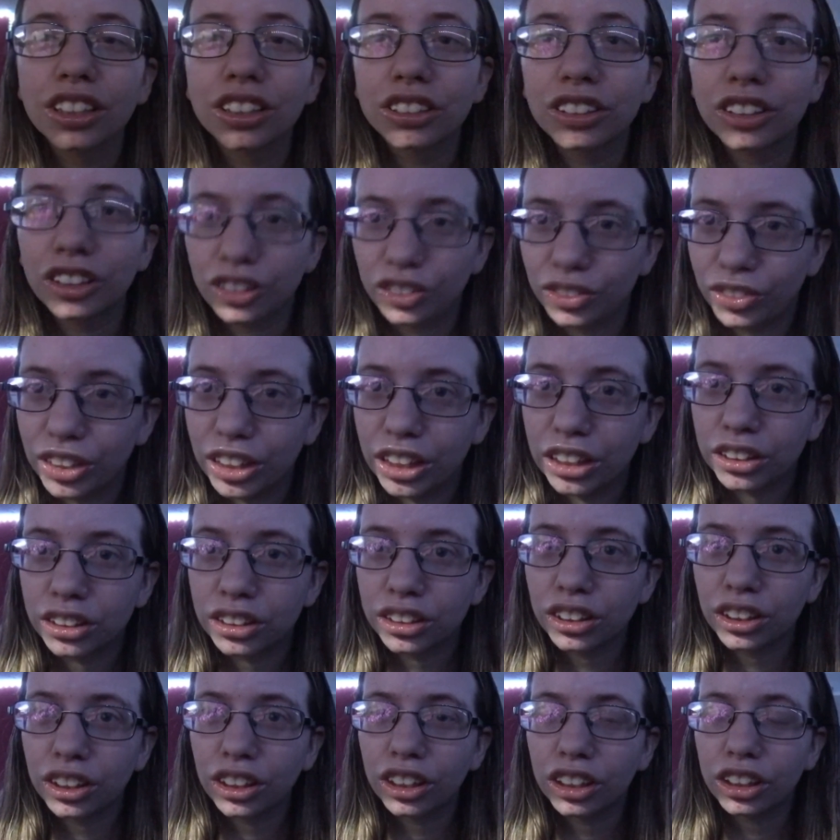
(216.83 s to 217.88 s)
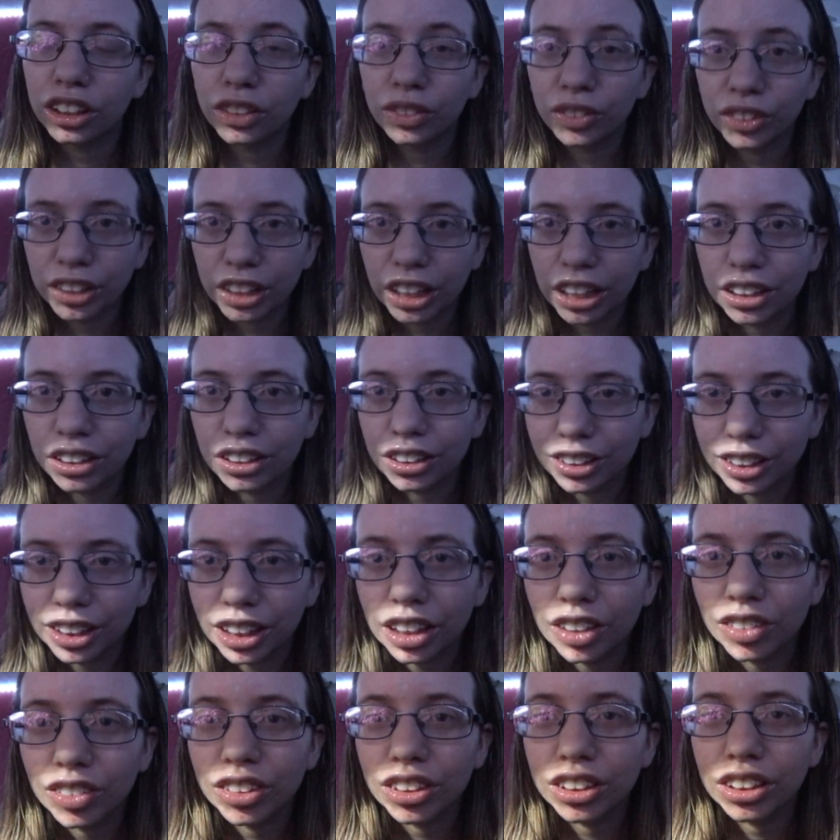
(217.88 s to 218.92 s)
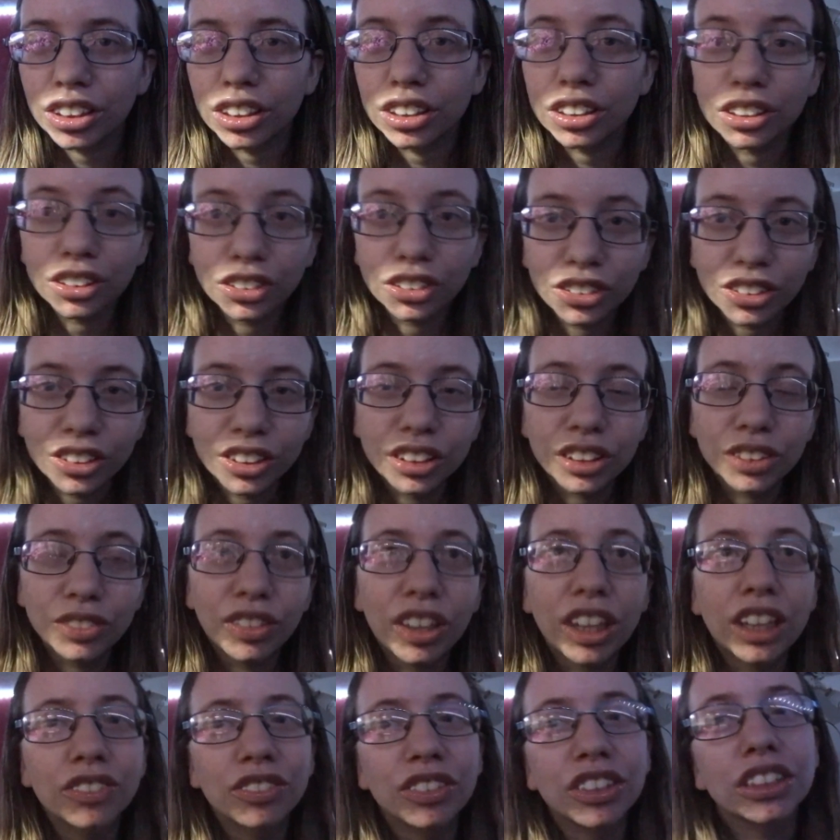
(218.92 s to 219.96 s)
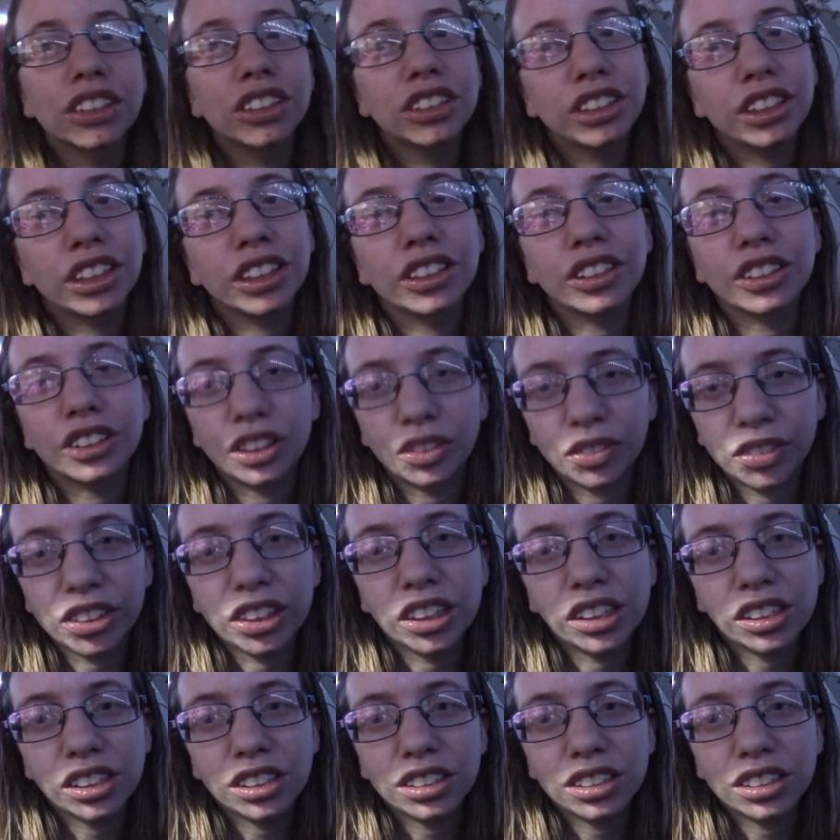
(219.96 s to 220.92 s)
So make sure you protect your gifts because the Grinch might be stealing your presents.